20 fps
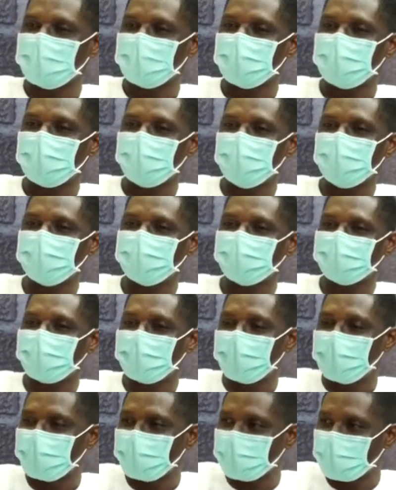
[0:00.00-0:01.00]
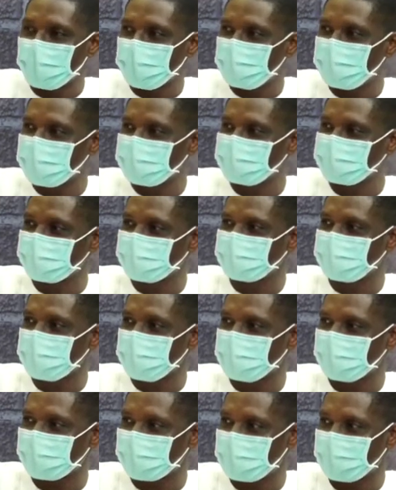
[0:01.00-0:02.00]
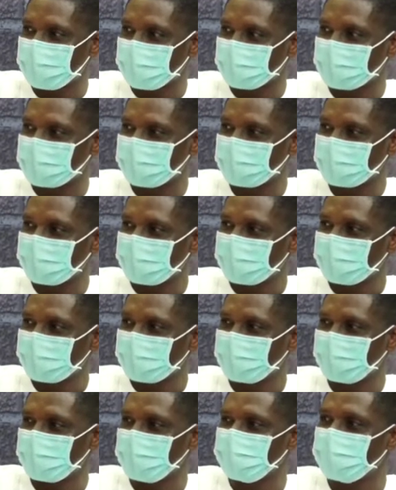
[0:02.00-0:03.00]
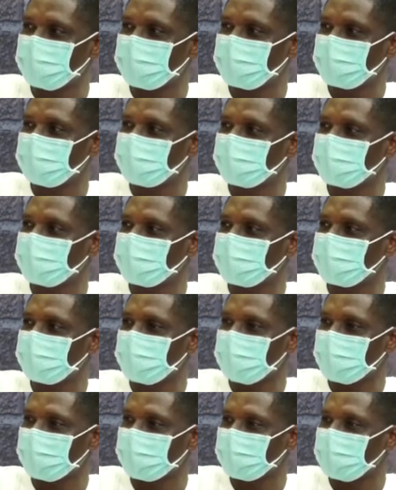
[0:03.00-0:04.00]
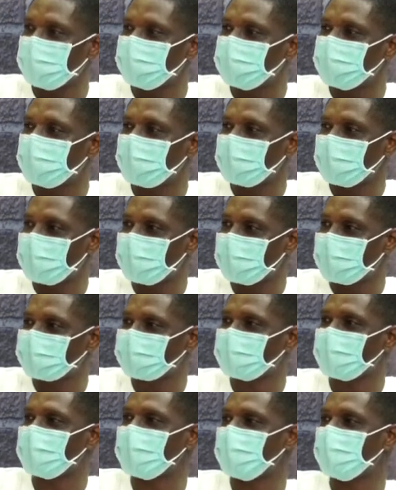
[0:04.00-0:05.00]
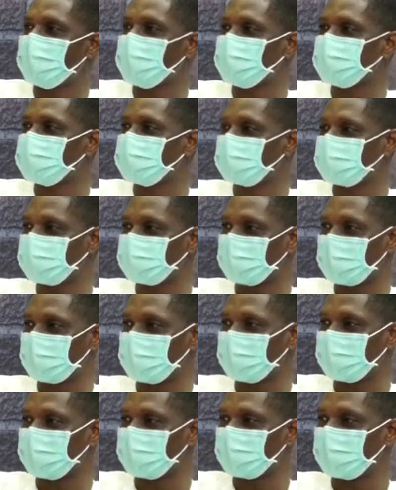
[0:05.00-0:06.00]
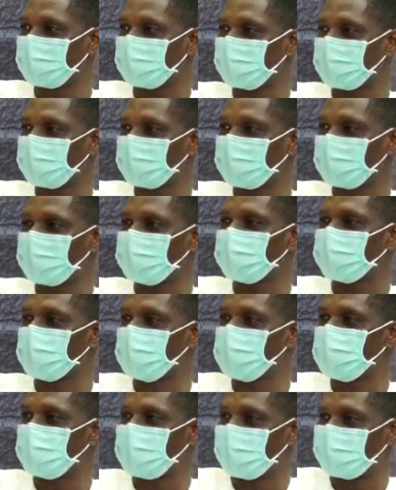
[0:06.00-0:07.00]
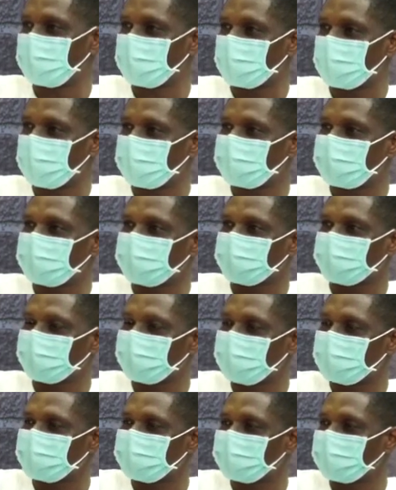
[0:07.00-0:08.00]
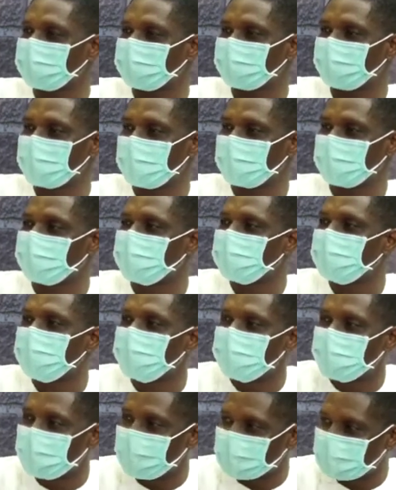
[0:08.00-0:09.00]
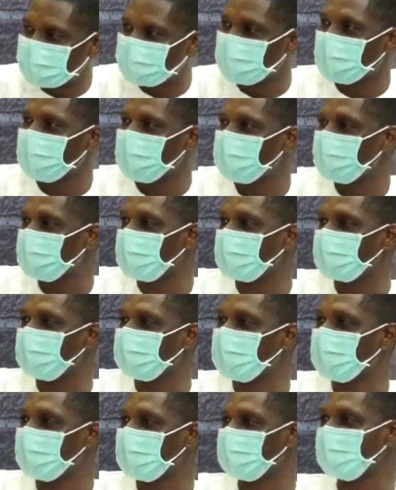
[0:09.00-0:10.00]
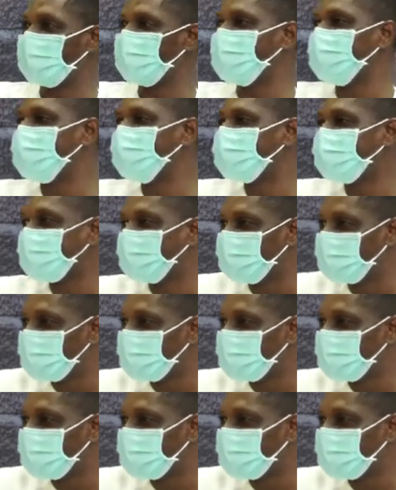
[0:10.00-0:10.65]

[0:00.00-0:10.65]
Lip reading: If the help is not forthcoming, then you feel, oh, if we had our own children, we would have got this done much more quickly or easily.